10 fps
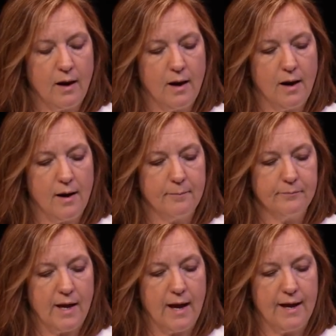
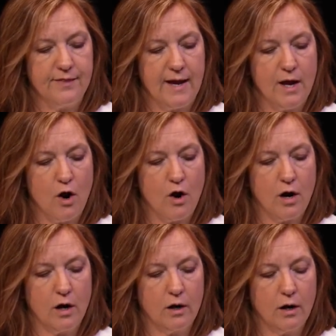And they
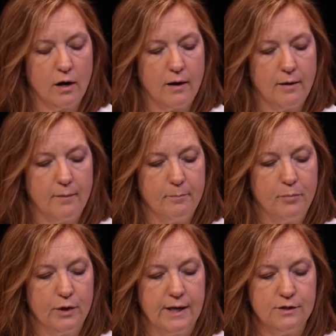are
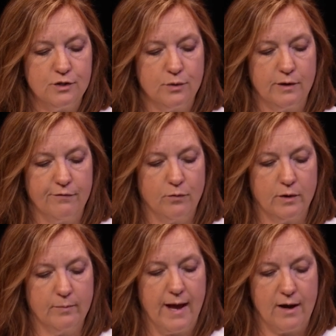put into an
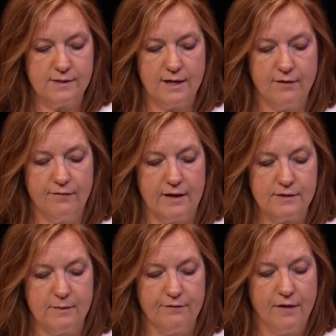affordable housing
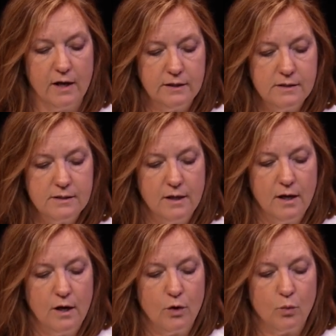investment fund,
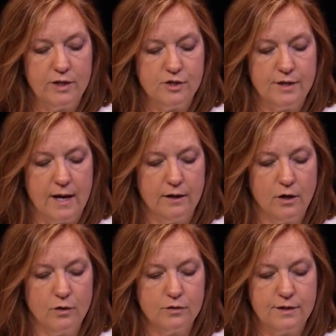which then
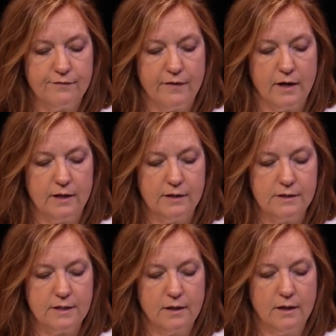goes to
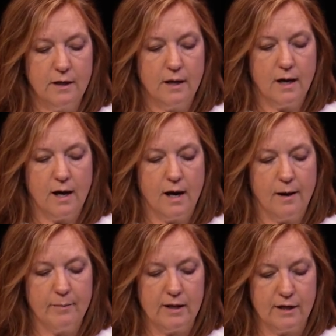fund
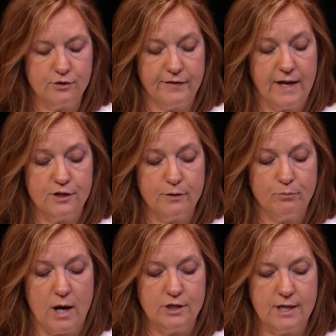electrification
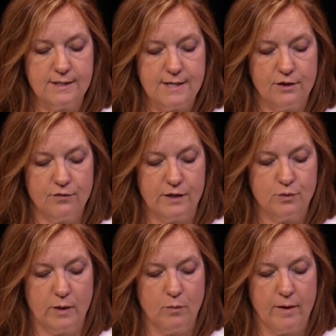projects at
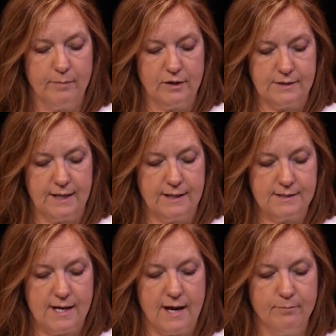321
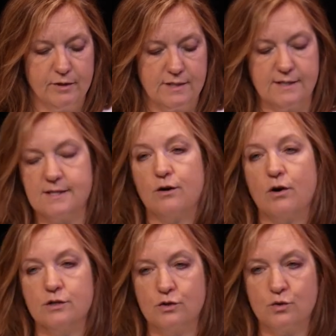buildings and buildings that are
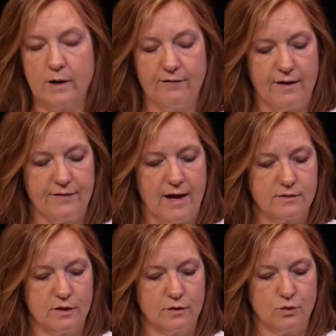under
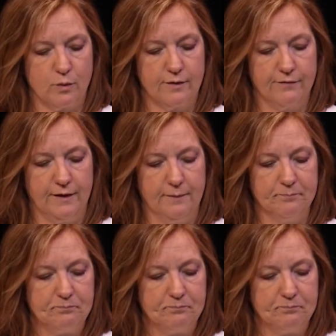25,000 square feet.